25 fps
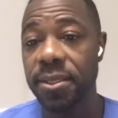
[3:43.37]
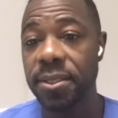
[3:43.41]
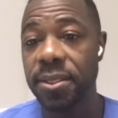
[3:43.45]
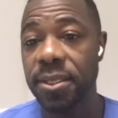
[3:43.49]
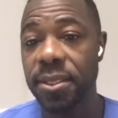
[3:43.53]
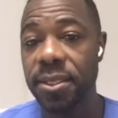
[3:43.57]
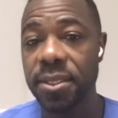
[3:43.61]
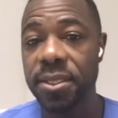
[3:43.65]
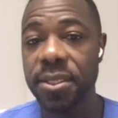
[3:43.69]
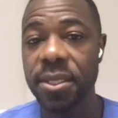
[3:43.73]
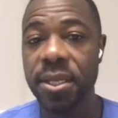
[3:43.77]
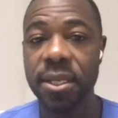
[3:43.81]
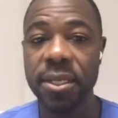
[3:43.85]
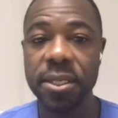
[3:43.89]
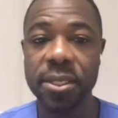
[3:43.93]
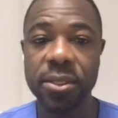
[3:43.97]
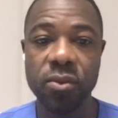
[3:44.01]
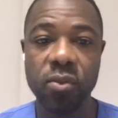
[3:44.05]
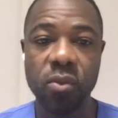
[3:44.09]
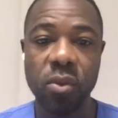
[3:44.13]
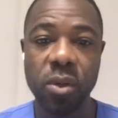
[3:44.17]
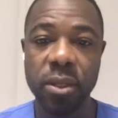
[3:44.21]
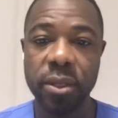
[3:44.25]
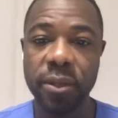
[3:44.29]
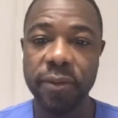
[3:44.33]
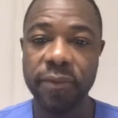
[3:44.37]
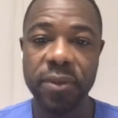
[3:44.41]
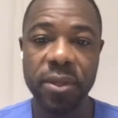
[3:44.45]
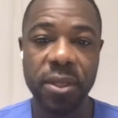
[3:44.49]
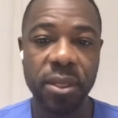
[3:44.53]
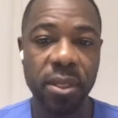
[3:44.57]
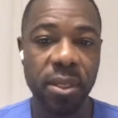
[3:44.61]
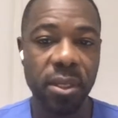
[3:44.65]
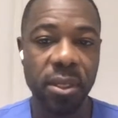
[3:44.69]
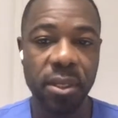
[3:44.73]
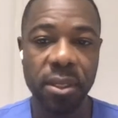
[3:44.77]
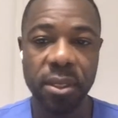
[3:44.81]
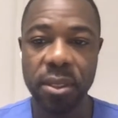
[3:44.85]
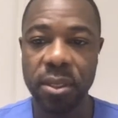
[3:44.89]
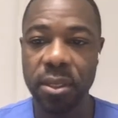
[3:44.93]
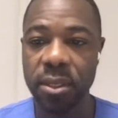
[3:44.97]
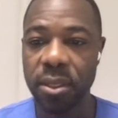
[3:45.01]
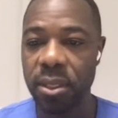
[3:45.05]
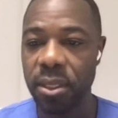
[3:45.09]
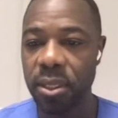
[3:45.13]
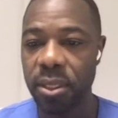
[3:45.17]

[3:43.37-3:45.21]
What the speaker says: CT scan is one of the